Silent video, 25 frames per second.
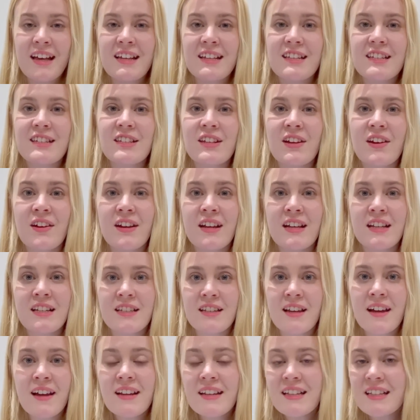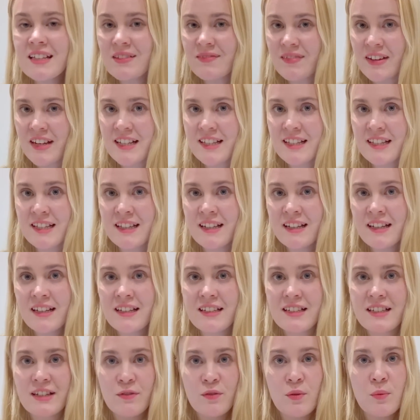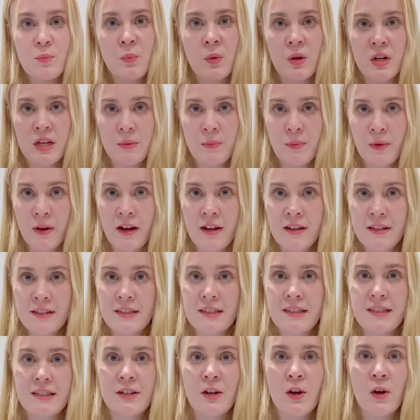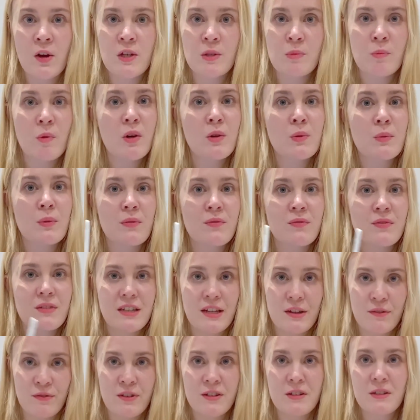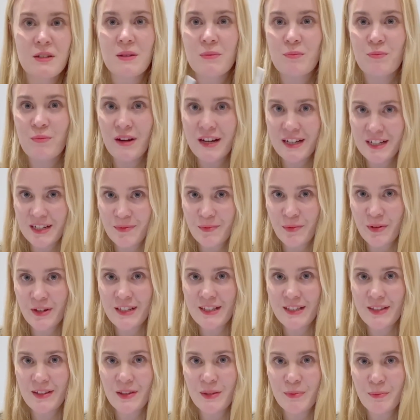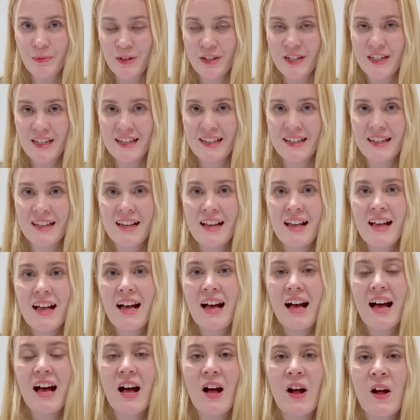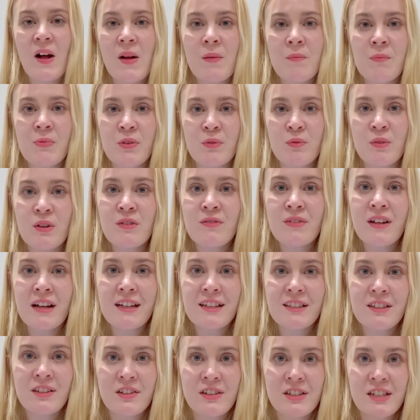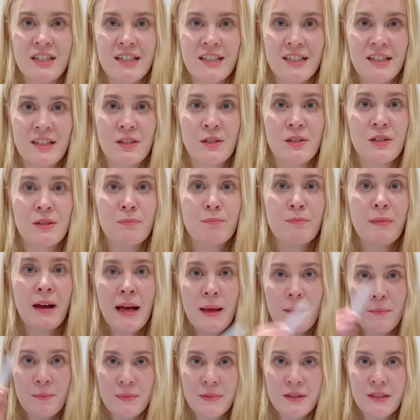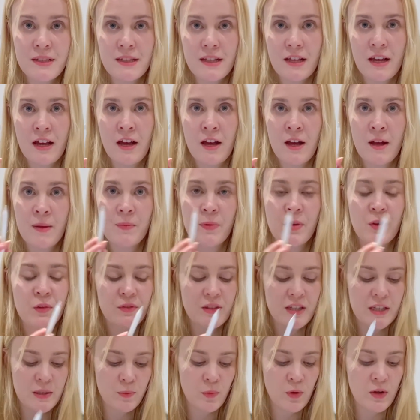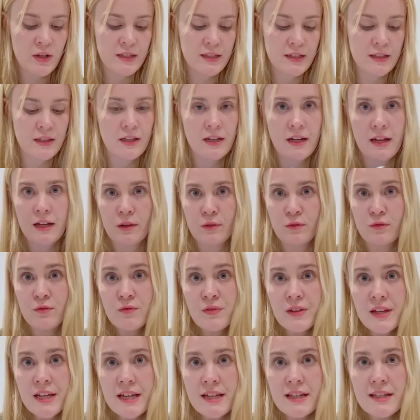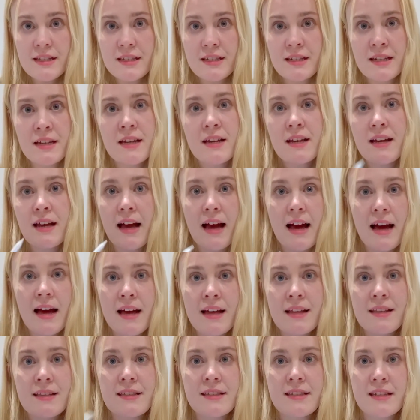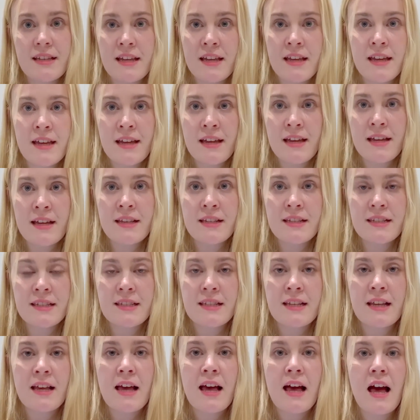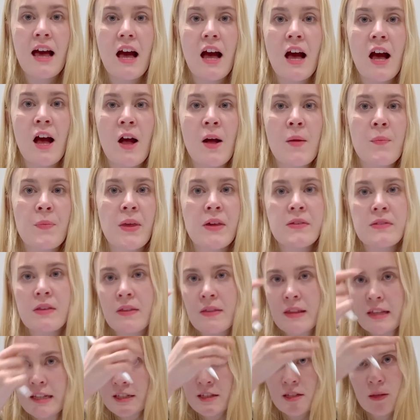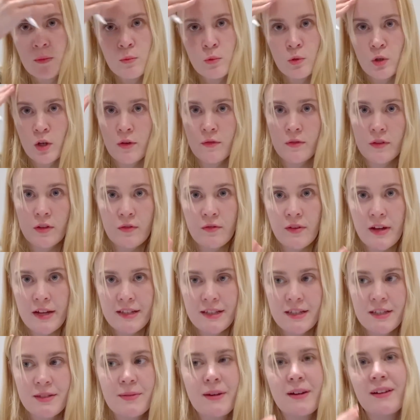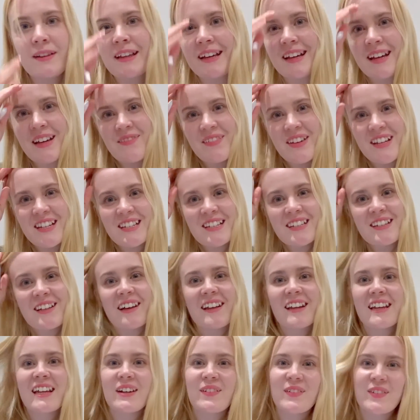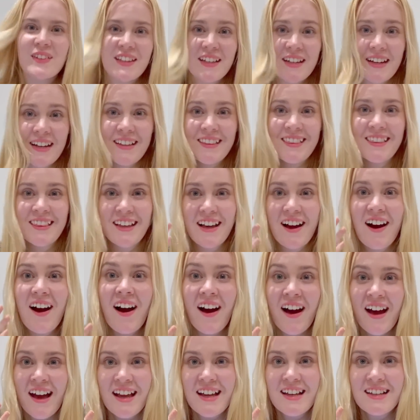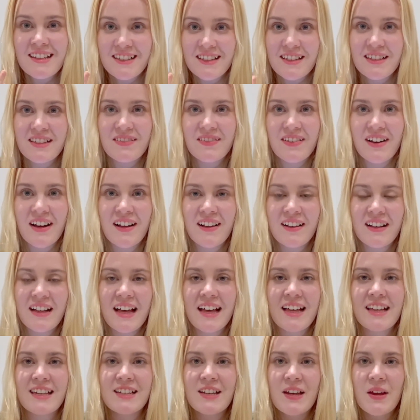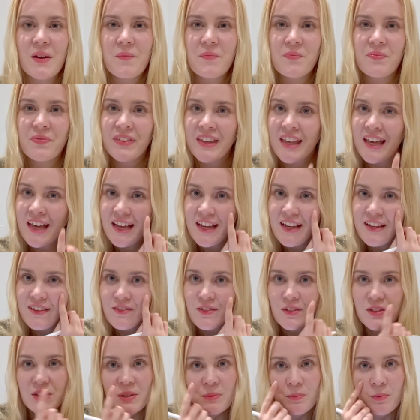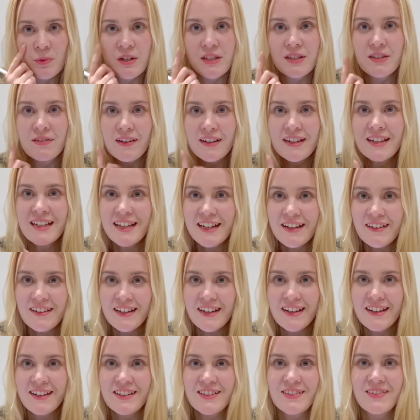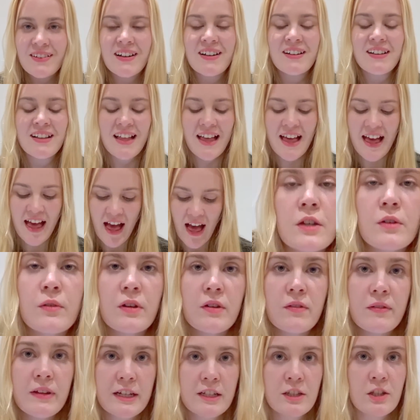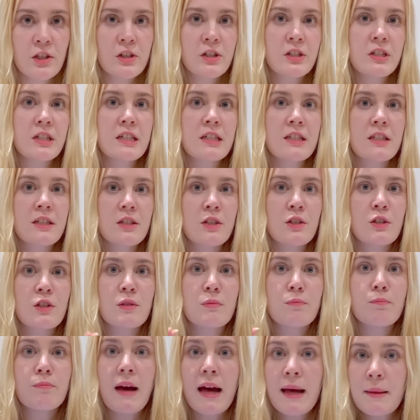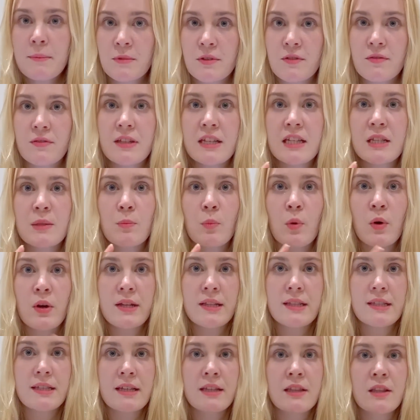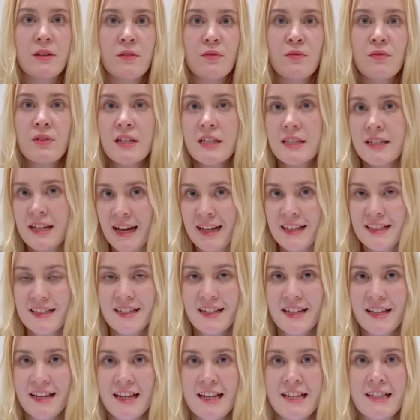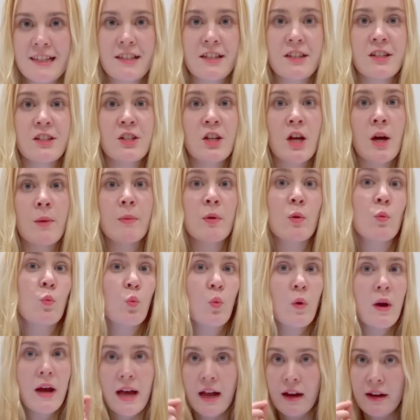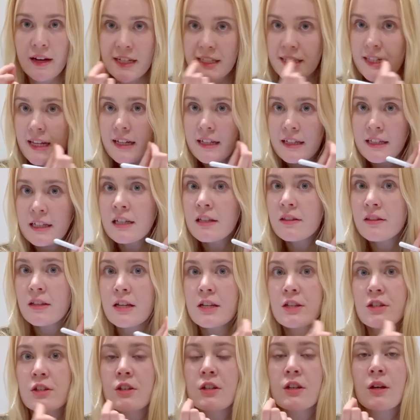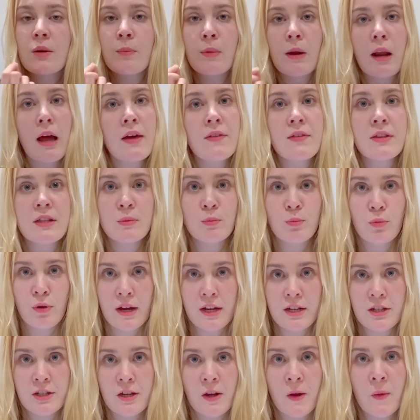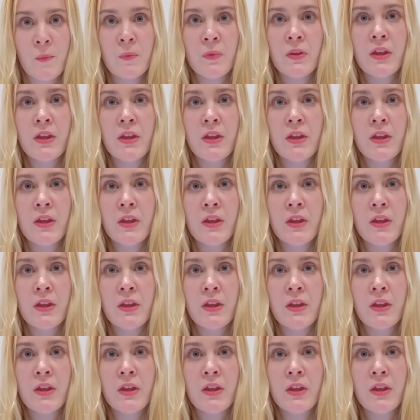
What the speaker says: So in Chinese medicine, different body parts correspond with different pressure points on the body. Reflexologists use maps of these points in the kind of feet, hands, ears, and then there's some all over the face as well, like I mentioned earlier with the eyes as well, and got some points around here and here as well. So reflexologists use maps of these points in the feet, hands and ears to determine where exactly they should apply this pressure.